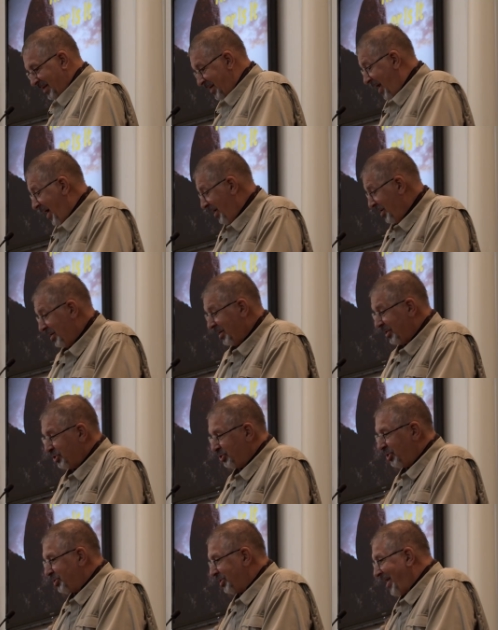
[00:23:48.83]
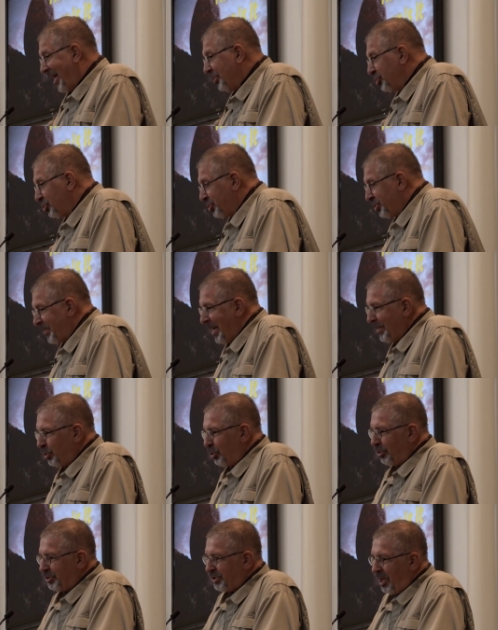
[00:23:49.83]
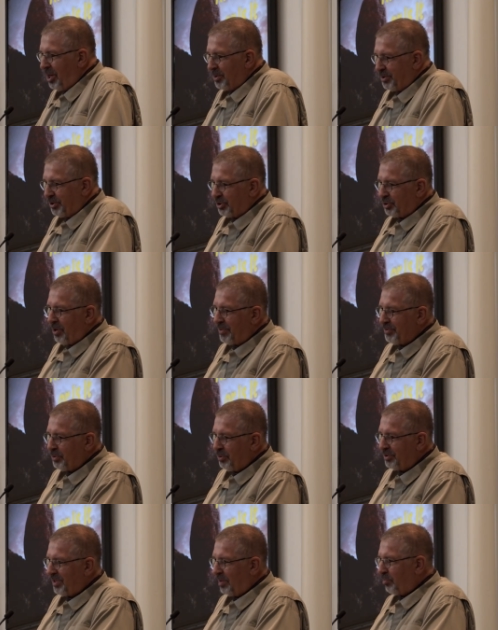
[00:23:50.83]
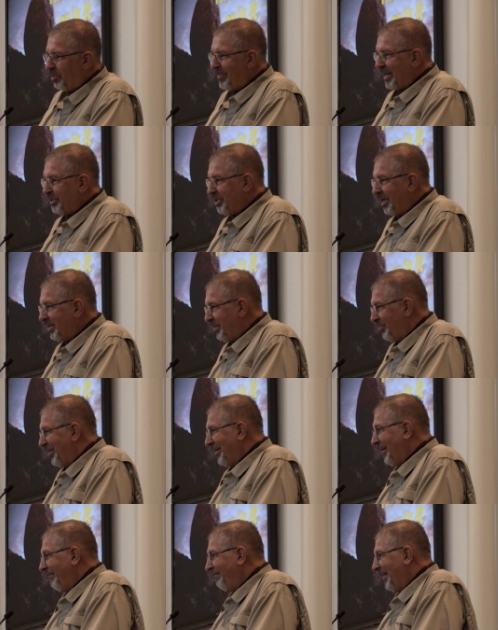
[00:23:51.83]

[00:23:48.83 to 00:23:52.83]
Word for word: Yeah, she's a cancer survivor herself and has gone through a double mastectomy.